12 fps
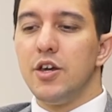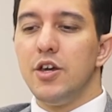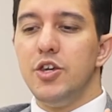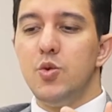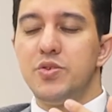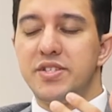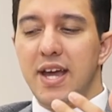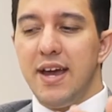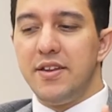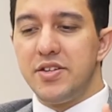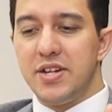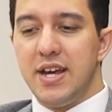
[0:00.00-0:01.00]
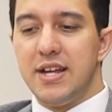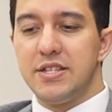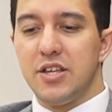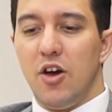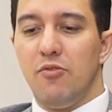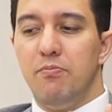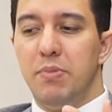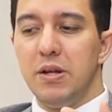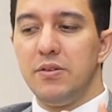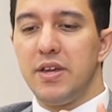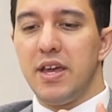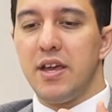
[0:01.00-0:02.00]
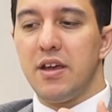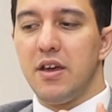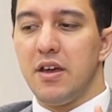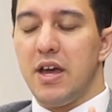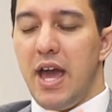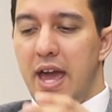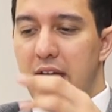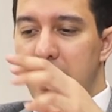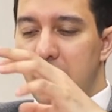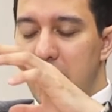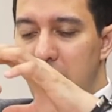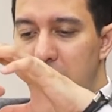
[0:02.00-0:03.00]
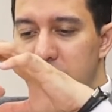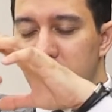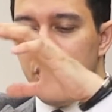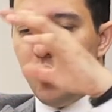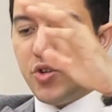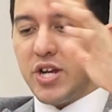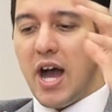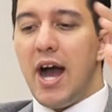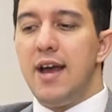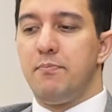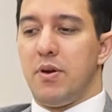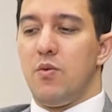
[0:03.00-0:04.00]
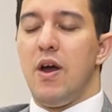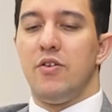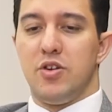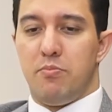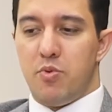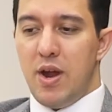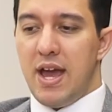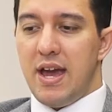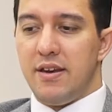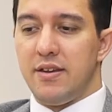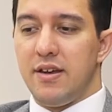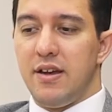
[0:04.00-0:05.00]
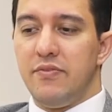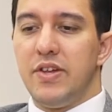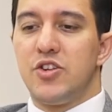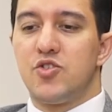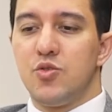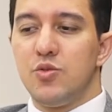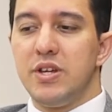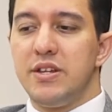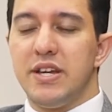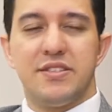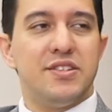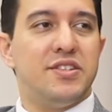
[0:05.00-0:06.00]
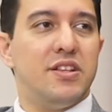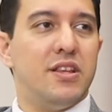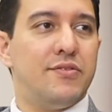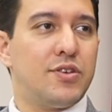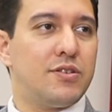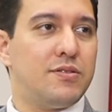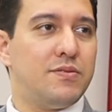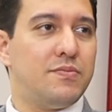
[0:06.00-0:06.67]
you stand a chance of building a huge hype around a brand that truly doesn't deliver.